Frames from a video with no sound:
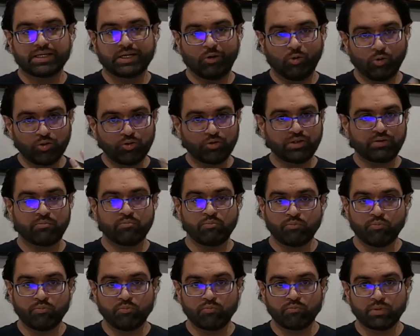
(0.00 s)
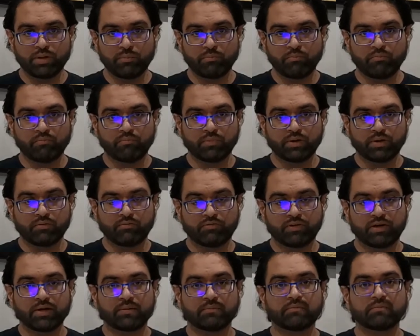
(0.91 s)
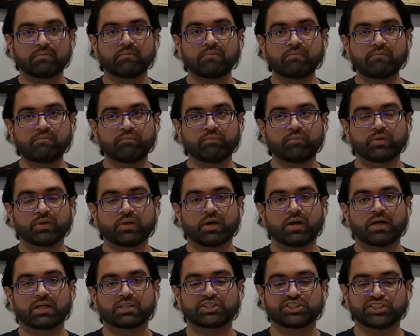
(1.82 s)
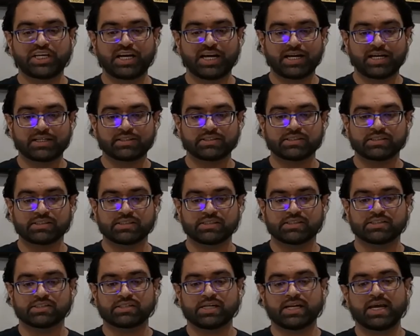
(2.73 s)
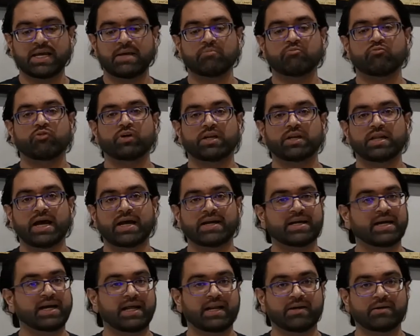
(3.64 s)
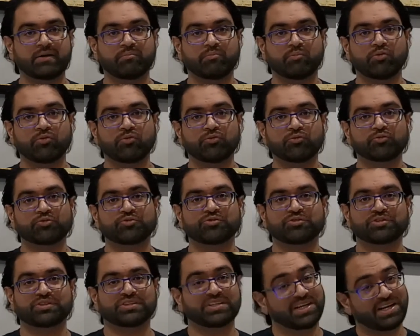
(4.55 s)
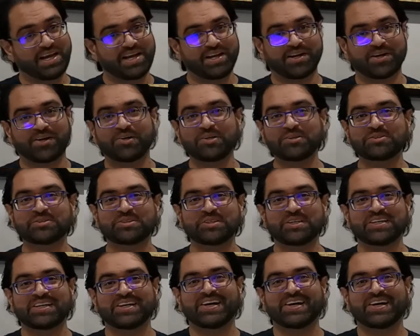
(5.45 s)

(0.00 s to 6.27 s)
although the film shares its name with Edgar Allan Poe's The Lighthouse,